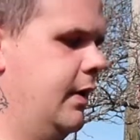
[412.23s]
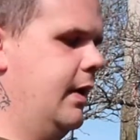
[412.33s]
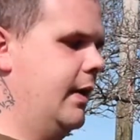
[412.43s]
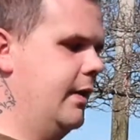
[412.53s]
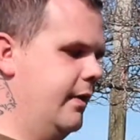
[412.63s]

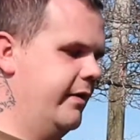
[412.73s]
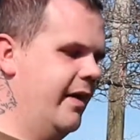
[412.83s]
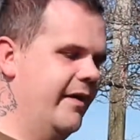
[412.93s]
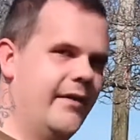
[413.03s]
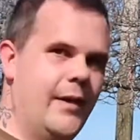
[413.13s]
And
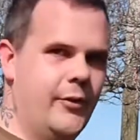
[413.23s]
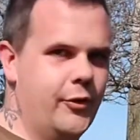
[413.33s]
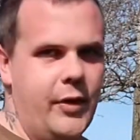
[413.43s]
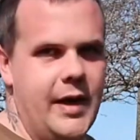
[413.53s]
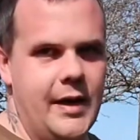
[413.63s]
so it was a
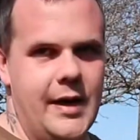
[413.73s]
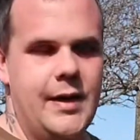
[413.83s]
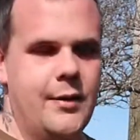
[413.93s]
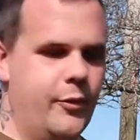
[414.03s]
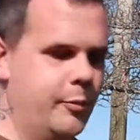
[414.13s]
grey
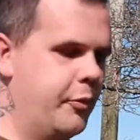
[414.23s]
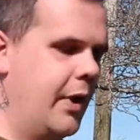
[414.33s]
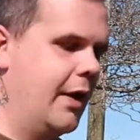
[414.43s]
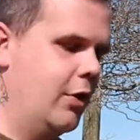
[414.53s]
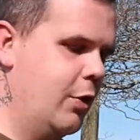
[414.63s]
day, it was
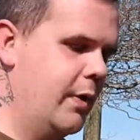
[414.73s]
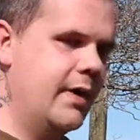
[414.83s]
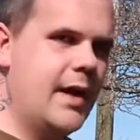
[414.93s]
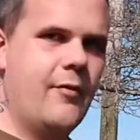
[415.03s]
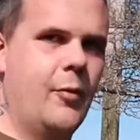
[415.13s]
brand new, it had
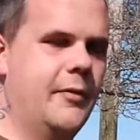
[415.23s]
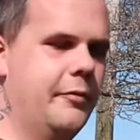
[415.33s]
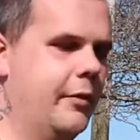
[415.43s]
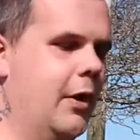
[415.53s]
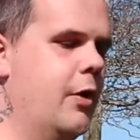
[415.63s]
never been
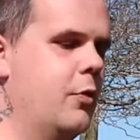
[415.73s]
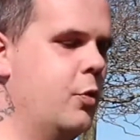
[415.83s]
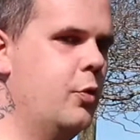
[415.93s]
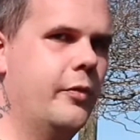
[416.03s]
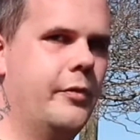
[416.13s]
flown,
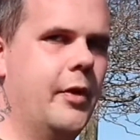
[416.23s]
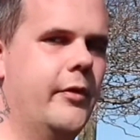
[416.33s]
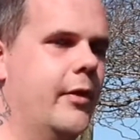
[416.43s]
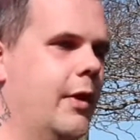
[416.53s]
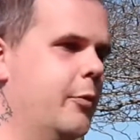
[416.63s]
all the flight
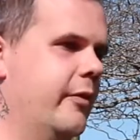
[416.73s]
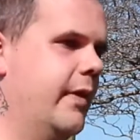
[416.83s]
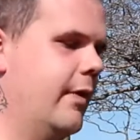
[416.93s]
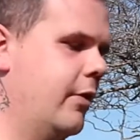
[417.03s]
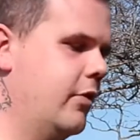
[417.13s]
time was
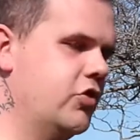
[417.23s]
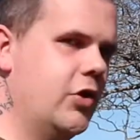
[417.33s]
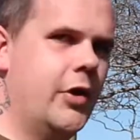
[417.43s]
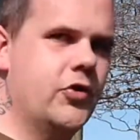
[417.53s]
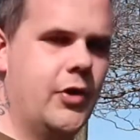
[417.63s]
0, the
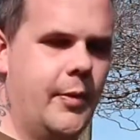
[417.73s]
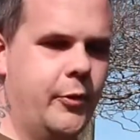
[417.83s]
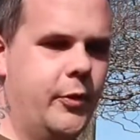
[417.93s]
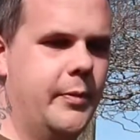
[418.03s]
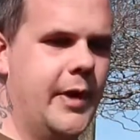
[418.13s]
charge times
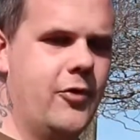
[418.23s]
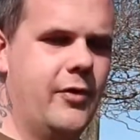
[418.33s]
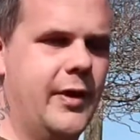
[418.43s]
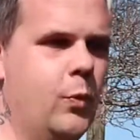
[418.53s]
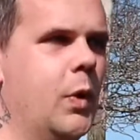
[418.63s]
on the battery,
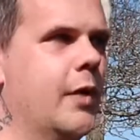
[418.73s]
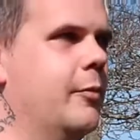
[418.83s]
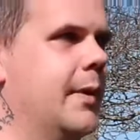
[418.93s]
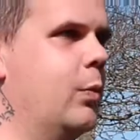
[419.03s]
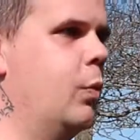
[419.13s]
I think one of
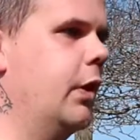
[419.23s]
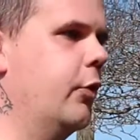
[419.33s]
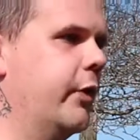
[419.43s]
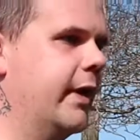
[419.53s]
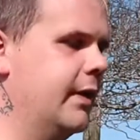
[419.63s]
them had 1
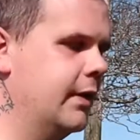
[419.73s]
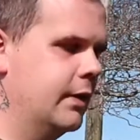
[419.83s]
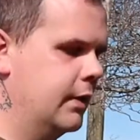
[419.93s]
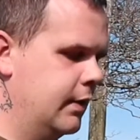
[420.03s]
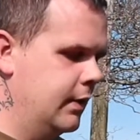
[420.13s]
on it,
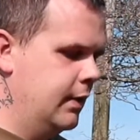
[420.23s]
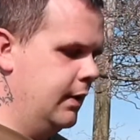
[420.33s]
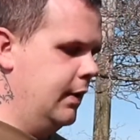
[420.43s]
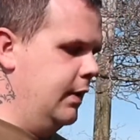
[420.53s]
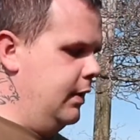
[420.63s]

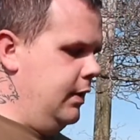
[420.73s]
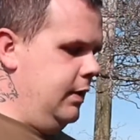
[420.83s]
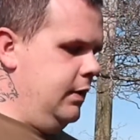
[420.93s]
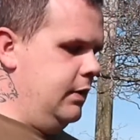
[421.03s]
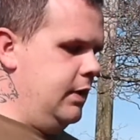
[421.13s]

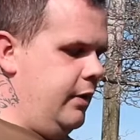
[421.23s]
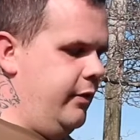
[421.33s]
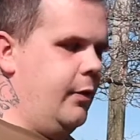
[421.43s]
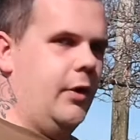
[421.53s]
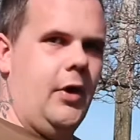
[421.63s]
you
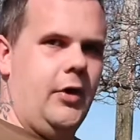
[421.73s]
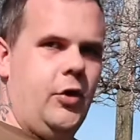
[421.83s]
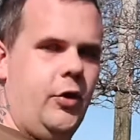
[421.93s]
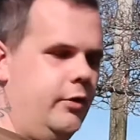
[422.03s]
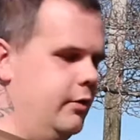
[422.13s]
so I
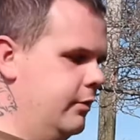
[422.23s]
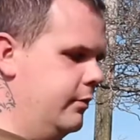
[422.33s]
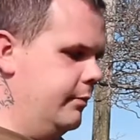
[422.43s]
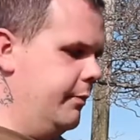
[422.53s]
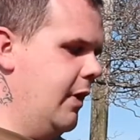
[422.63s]
couldn't
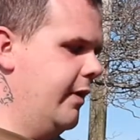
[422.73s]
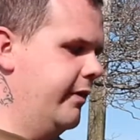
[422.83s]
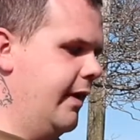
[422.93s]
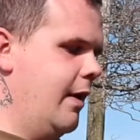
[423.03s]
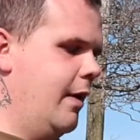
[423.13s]
pass
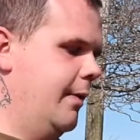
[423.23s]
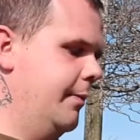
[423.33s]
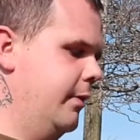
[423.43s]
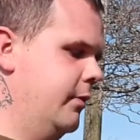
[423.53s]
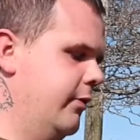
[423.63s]
that up.
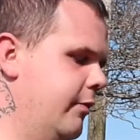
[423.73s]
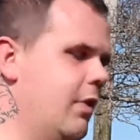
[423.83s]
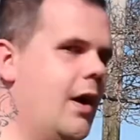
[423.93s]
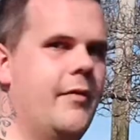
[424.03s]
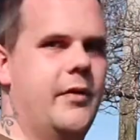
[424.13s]
So
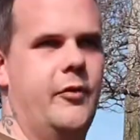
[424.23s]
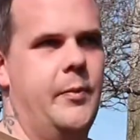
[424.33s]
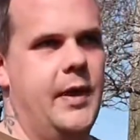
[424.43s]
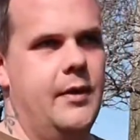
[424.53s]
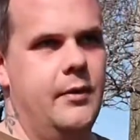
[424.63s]
rather than
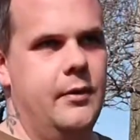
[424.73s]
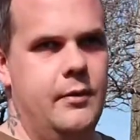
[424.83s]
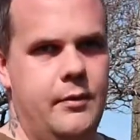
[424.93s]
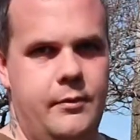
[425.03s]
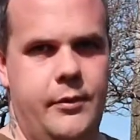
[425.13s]
spend
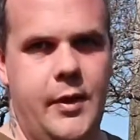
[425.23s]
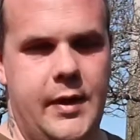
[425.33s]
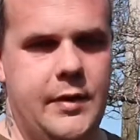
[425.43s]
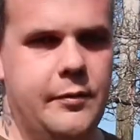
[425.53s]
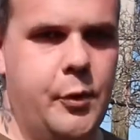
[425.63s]

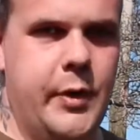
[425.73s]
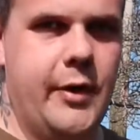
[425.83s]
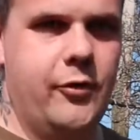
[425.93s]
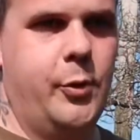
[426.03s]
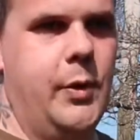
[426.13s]

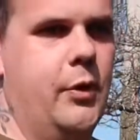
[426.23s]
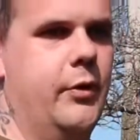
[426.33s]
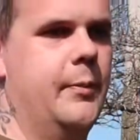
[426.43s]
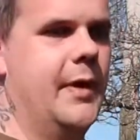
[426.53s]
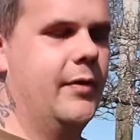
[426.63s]
1400 quid on
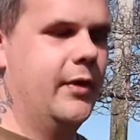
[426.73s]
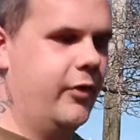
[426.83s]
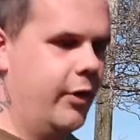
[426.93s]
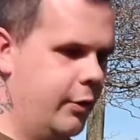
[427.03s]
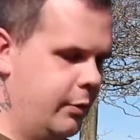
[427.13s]
the Mavic
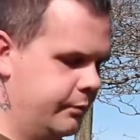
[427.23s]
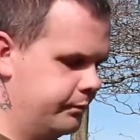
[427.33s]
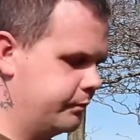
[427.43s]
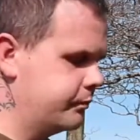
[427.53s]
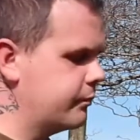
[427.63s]
2,
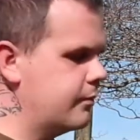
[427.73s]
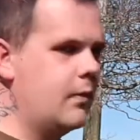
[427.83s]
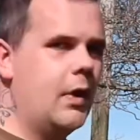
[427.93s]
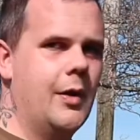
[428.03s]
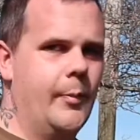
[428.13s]

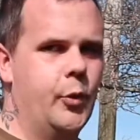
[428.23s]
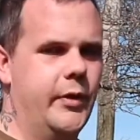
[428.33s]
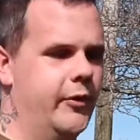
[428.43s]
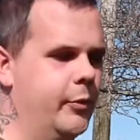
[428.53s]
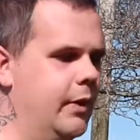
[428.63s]
I bought
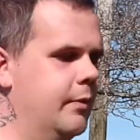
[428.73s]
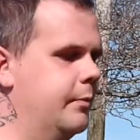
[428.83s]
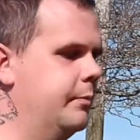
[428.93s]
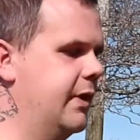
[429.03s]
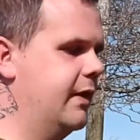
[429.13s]
this one,
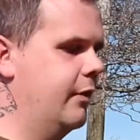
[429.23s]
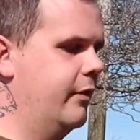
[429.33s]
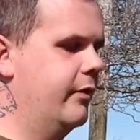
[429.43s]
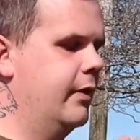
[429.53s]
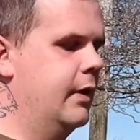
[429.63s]
because